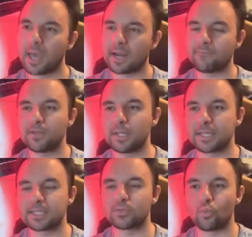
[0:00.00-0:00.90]
And I feel like
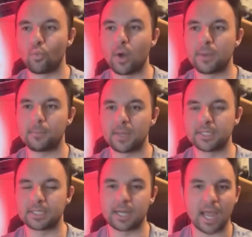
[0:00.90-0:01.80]
that's what
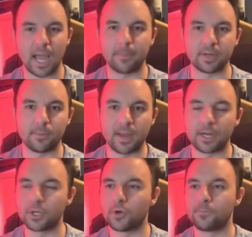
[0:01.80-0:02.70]
is going to happen to
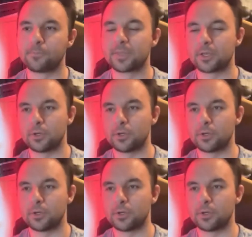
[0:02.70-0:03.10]
Mana Dome.